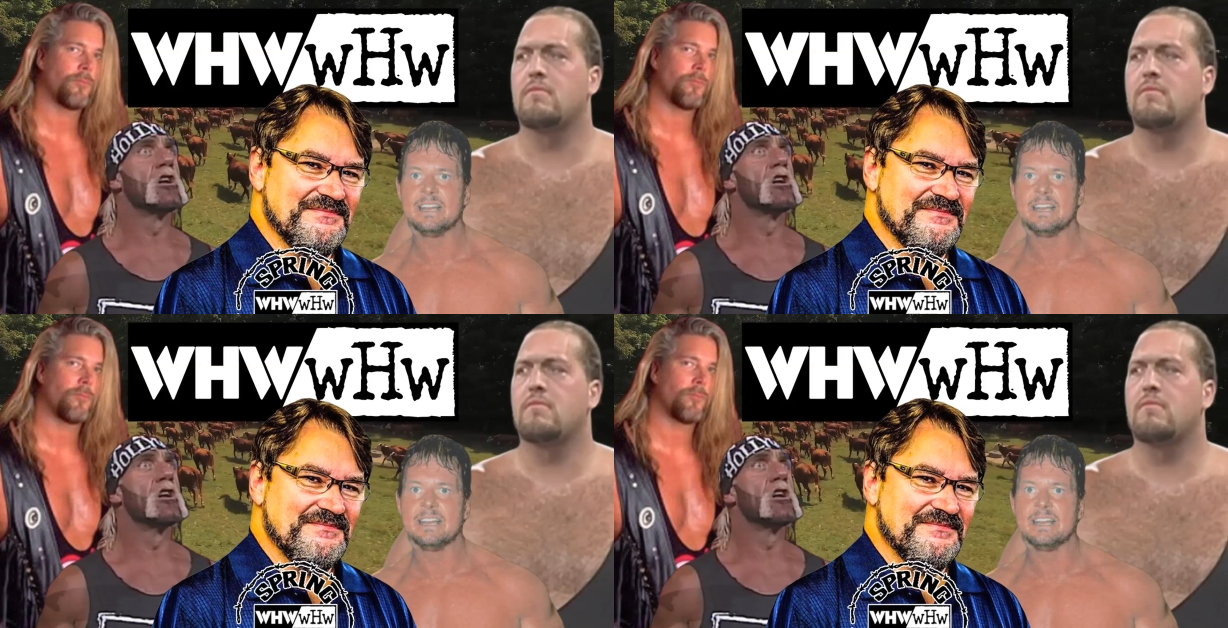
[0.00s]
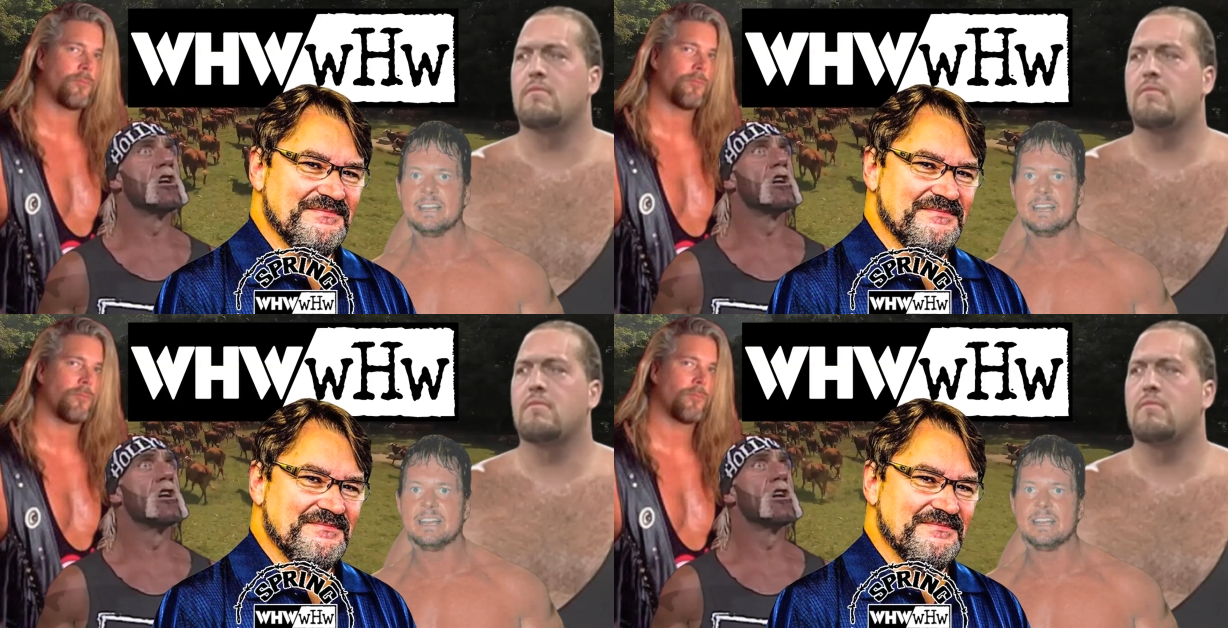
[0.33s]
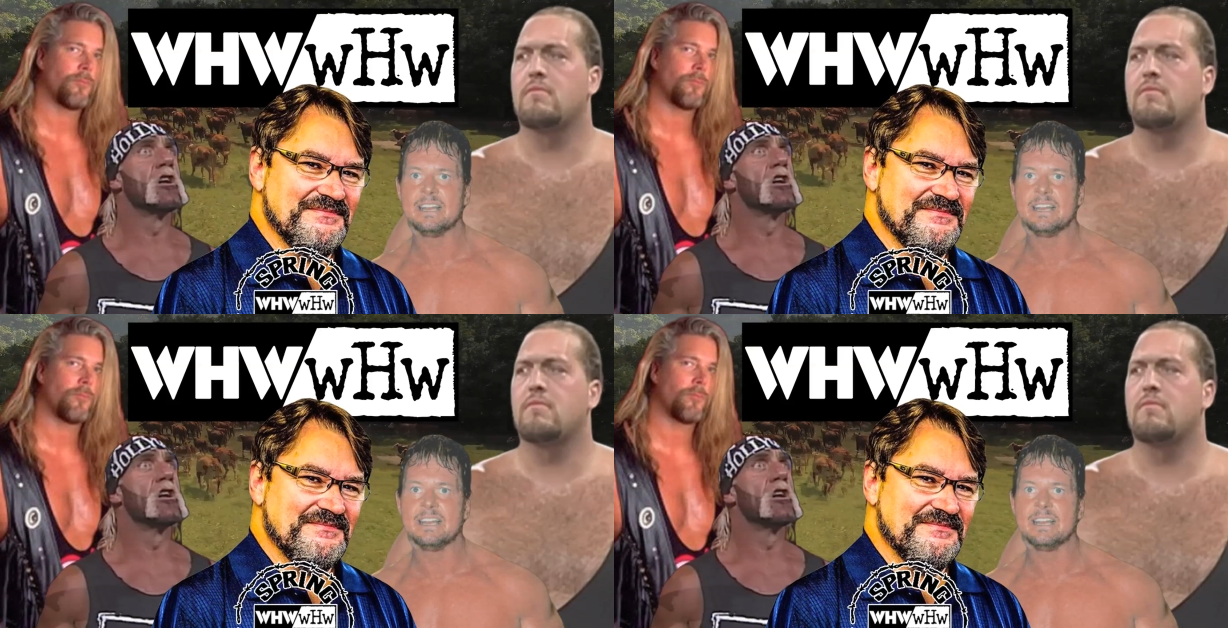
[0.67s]

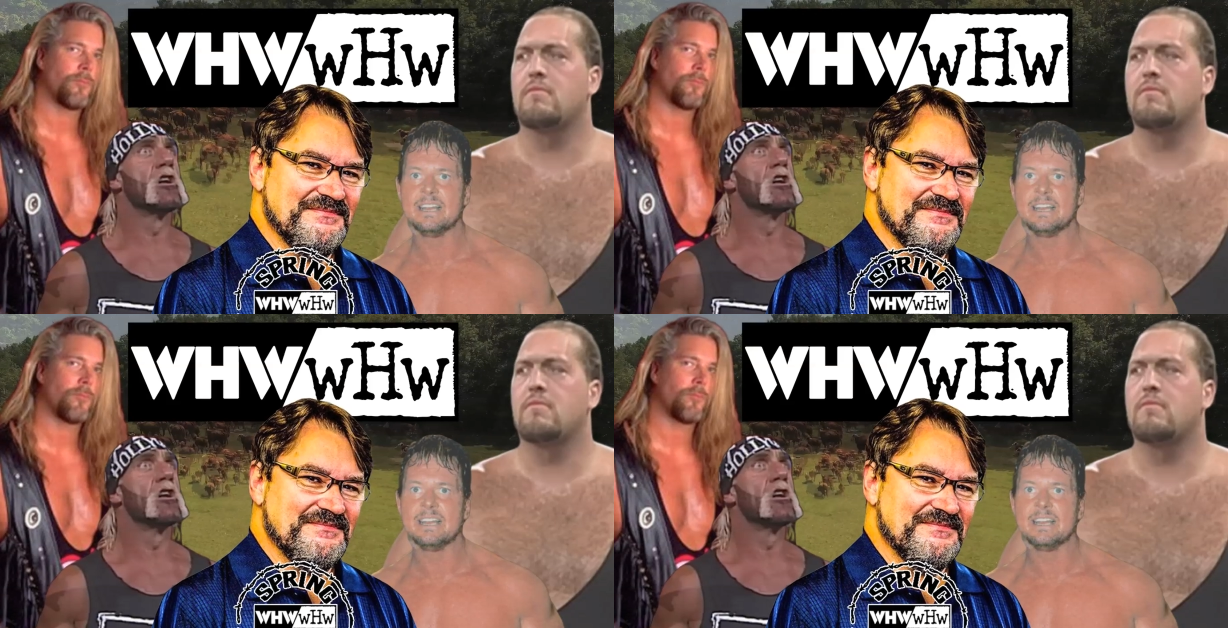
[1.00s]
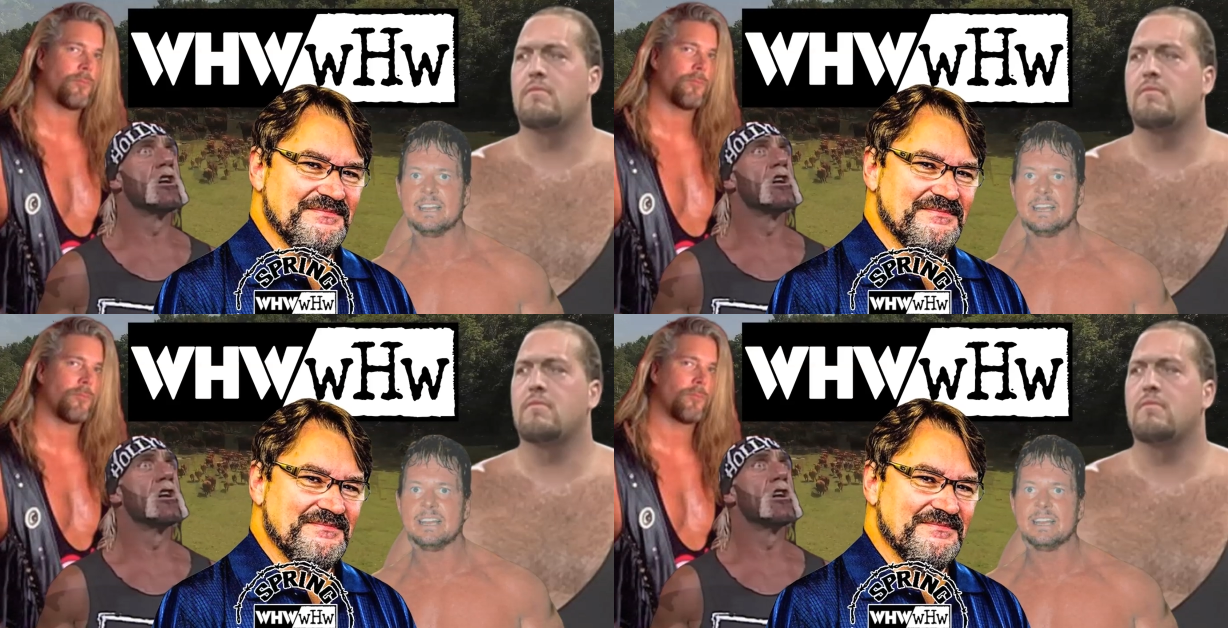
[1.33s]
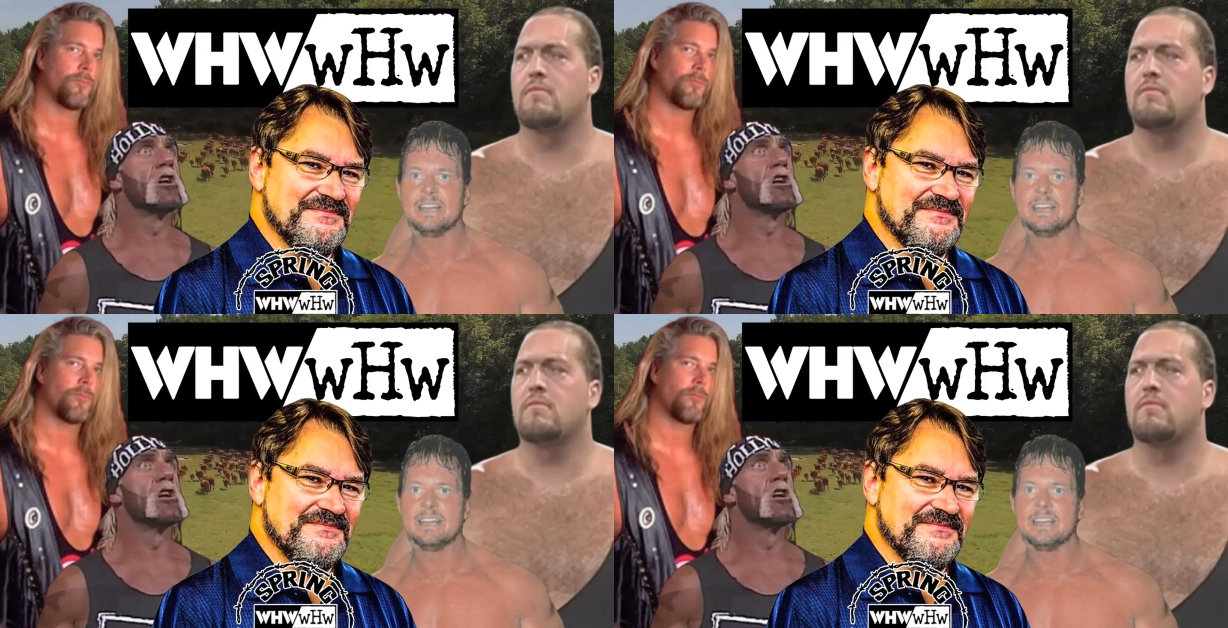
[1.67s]

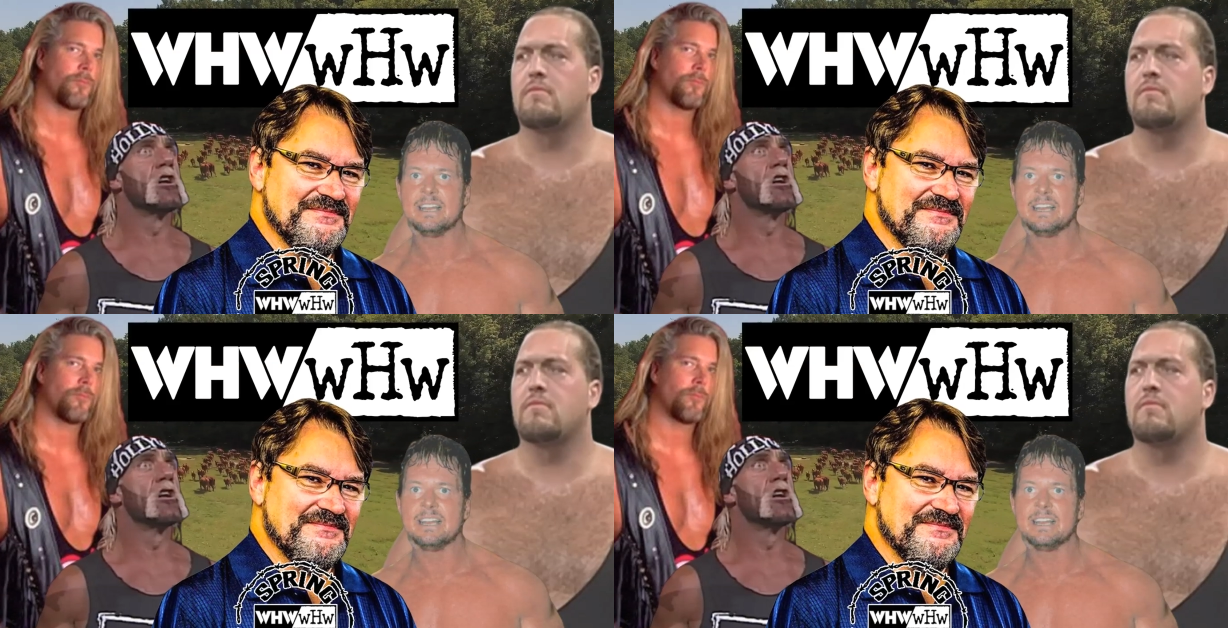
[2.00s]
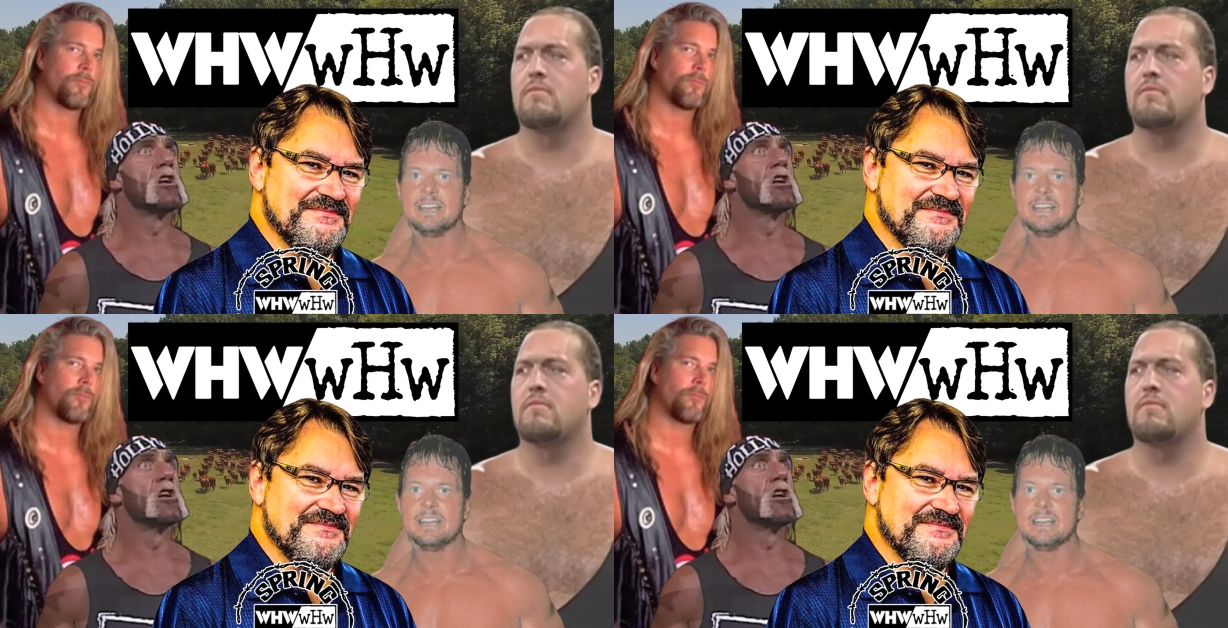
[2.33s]
[no speech]